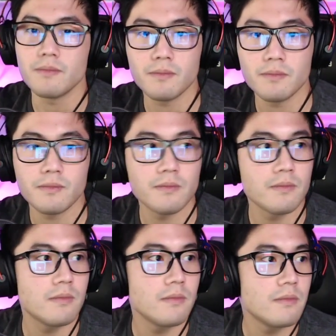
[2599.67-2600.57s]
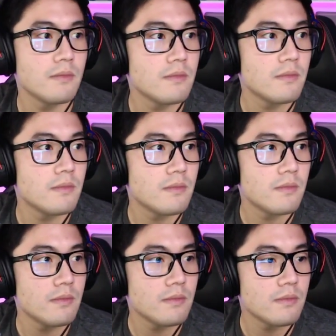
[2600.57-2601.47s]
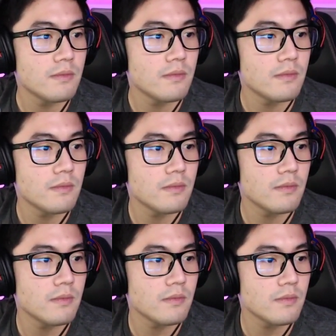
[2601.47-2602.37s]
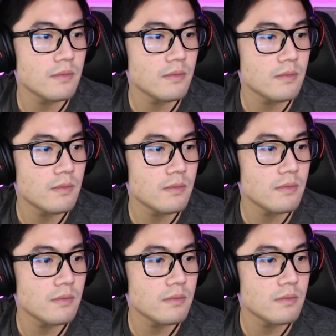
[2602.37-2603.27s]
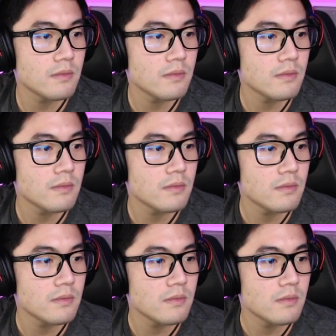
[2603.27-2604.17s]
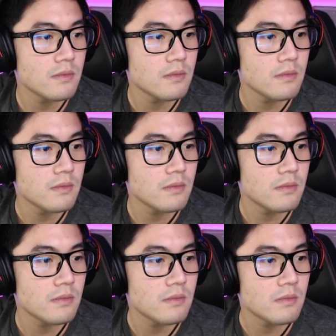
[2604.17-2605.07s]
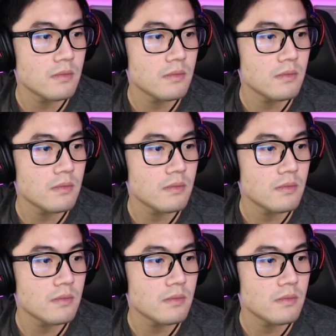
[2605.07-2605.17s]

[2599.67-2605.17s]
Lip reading: Nothing is said.